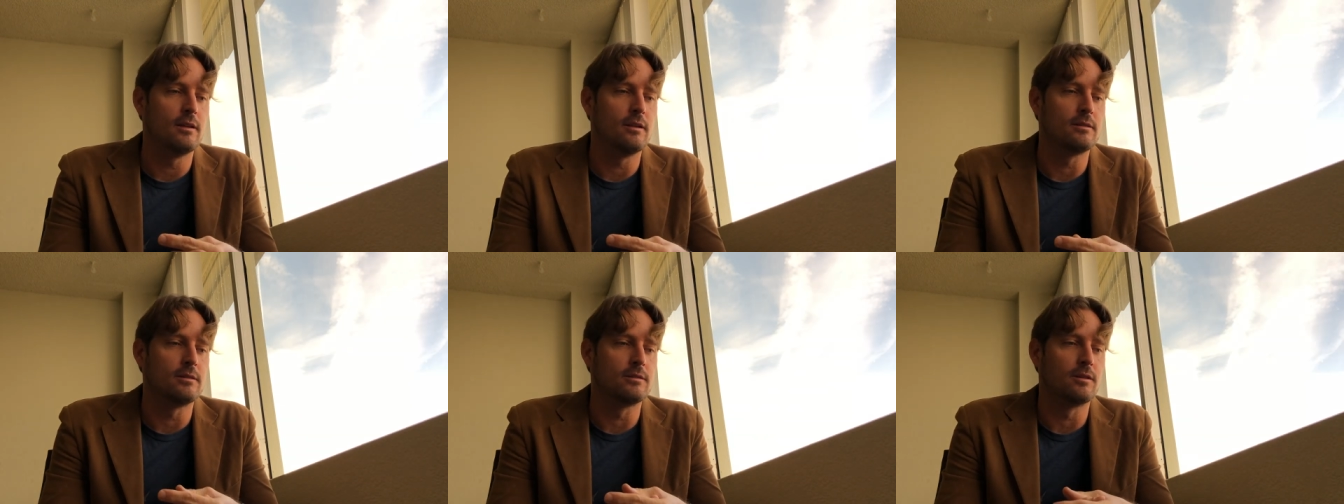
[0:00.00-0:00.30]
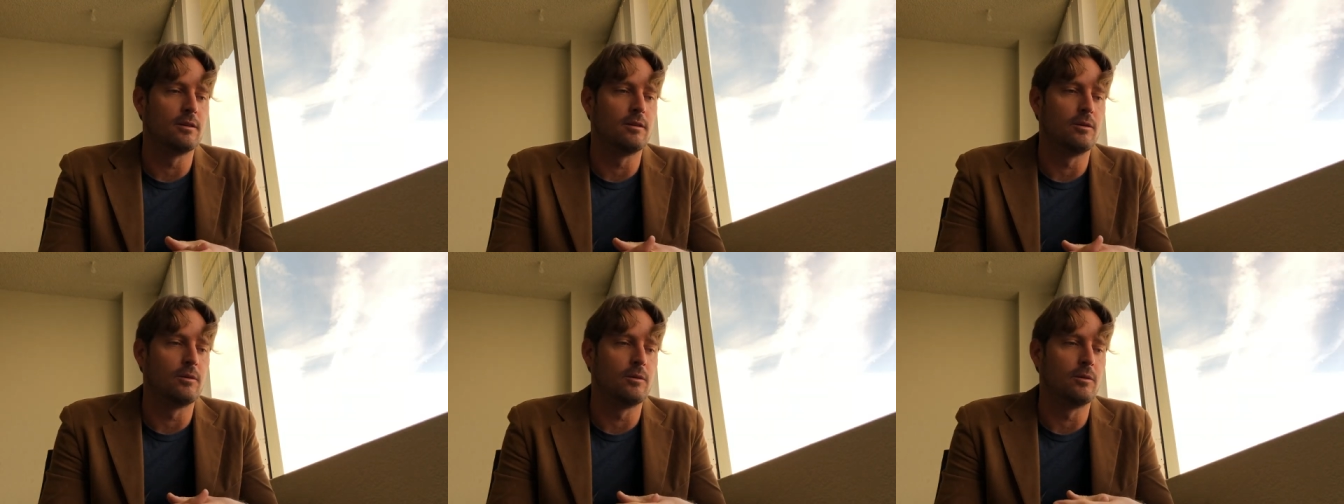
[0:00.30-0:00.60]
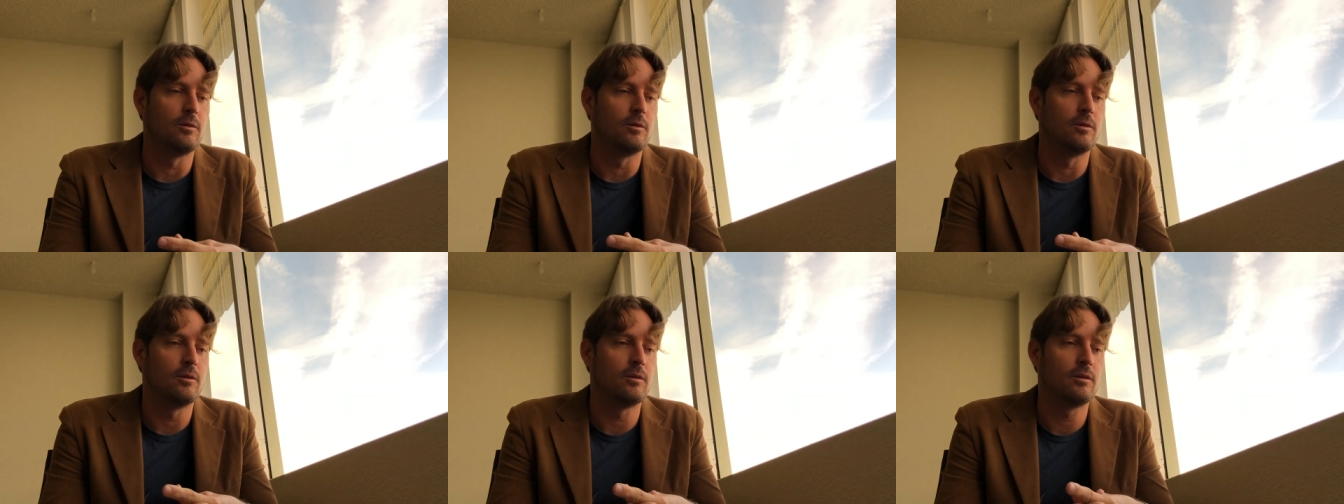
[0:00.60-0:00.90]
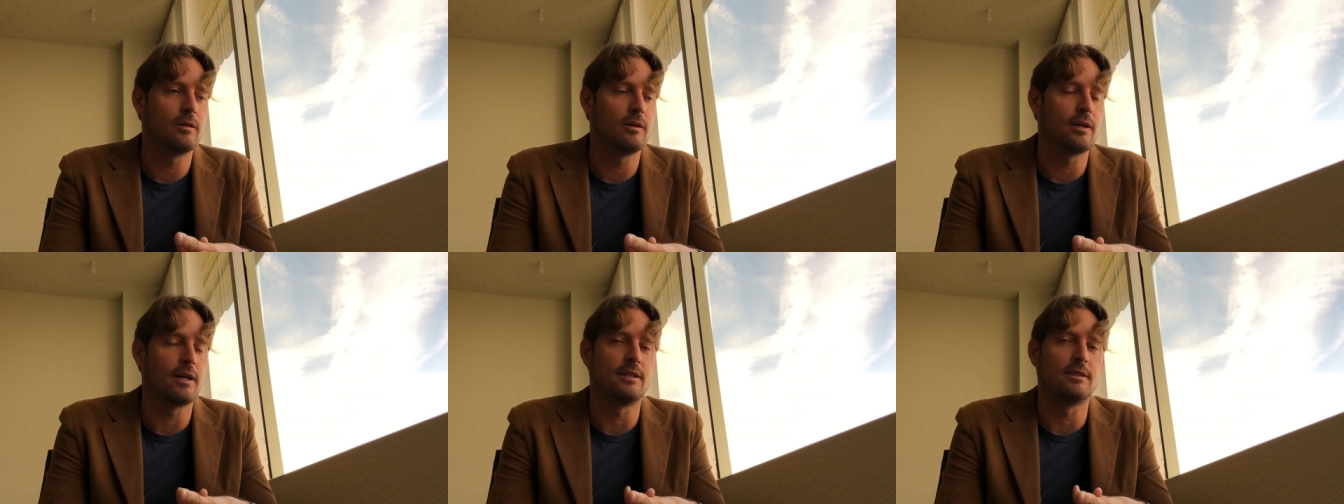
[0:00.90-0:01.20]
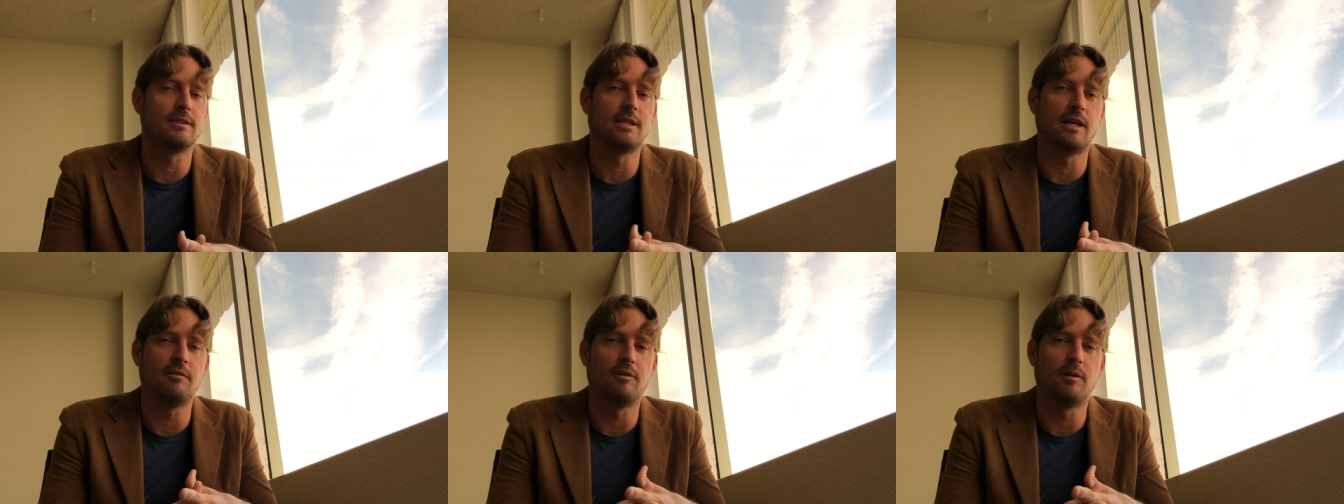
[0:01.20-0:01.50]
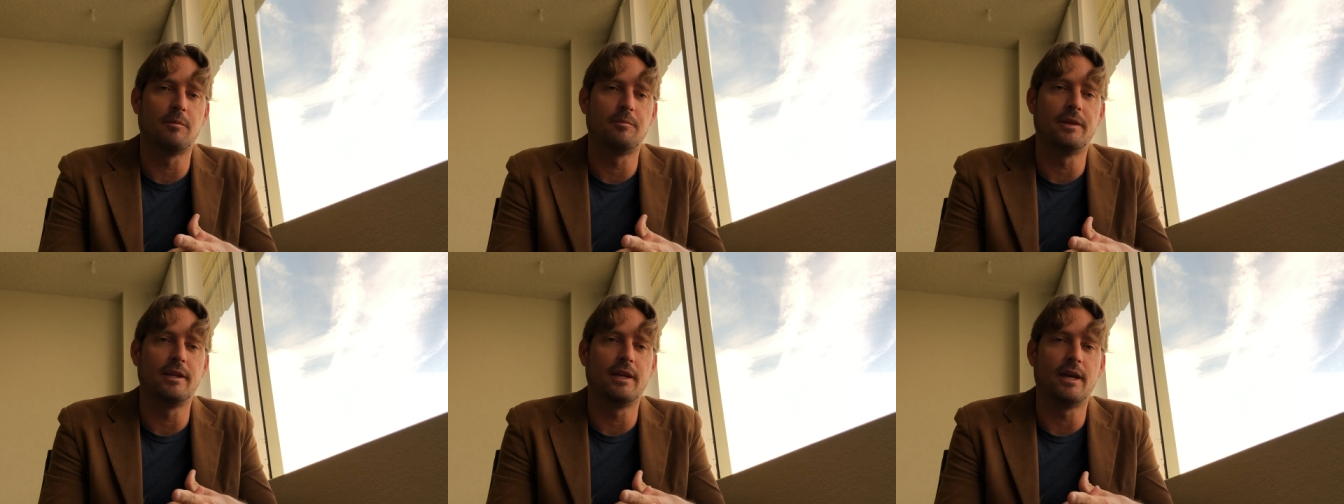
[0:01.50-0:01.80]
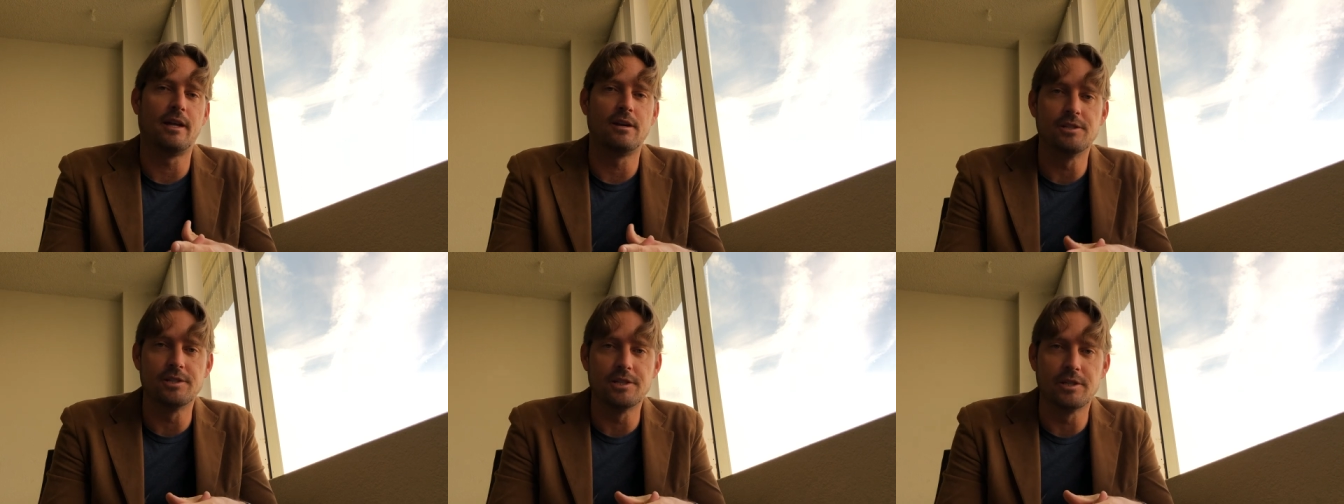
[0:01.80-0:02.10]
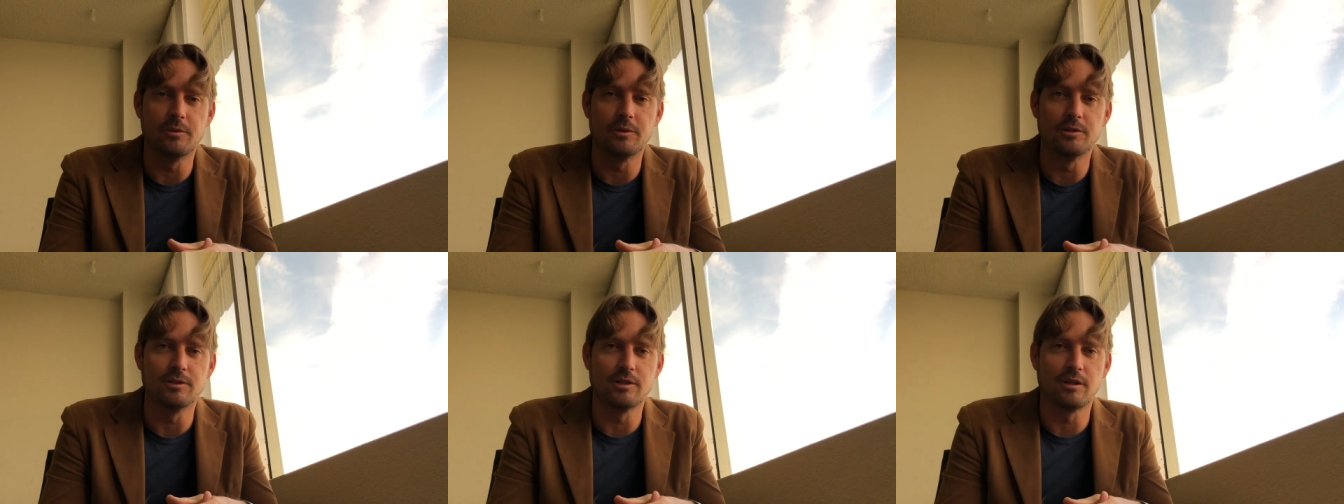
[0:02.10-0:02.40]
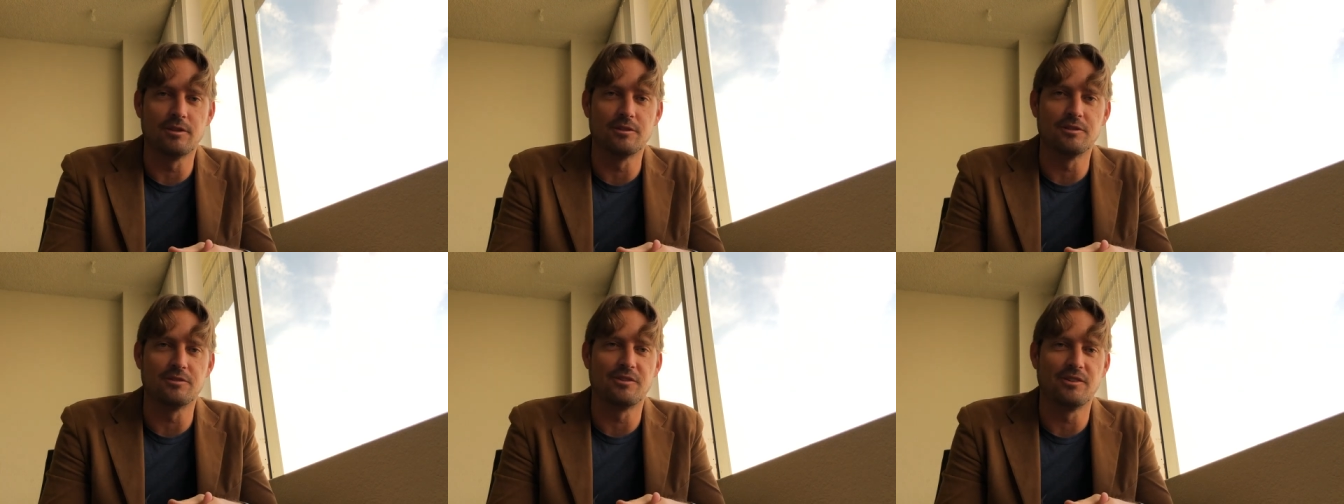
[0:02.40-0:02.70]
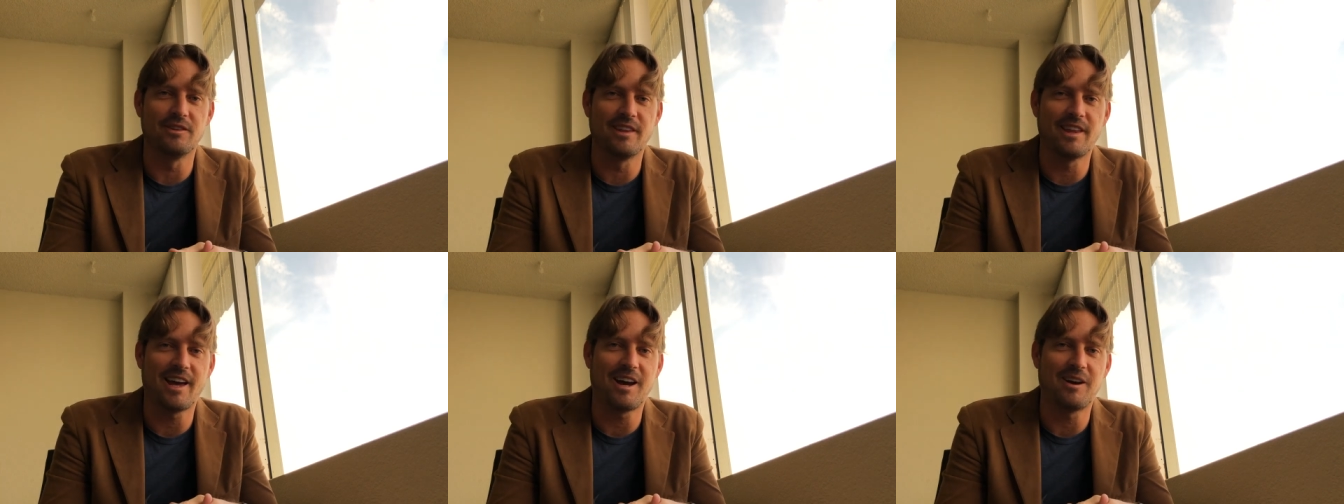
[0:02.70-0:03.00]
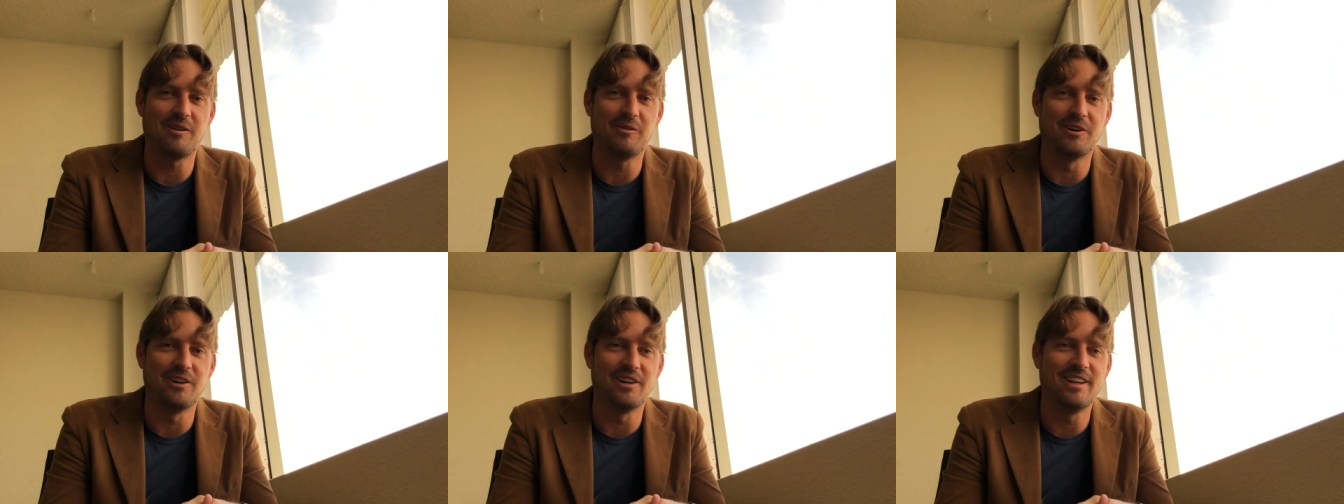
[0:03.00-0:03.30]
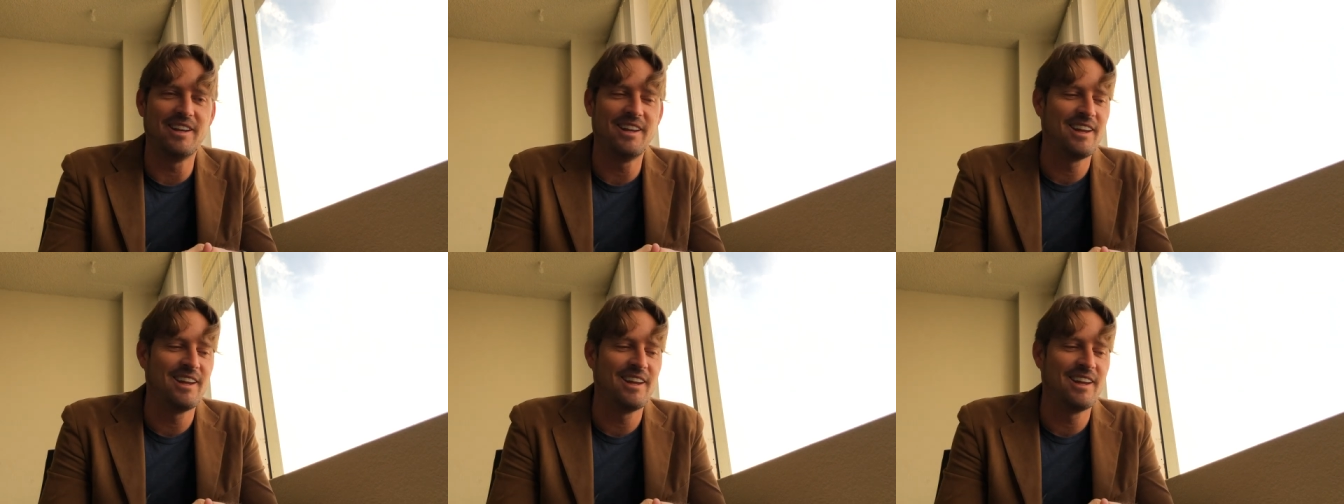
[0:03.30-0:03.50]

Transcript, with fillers: so got to save up the energy reserves for that one.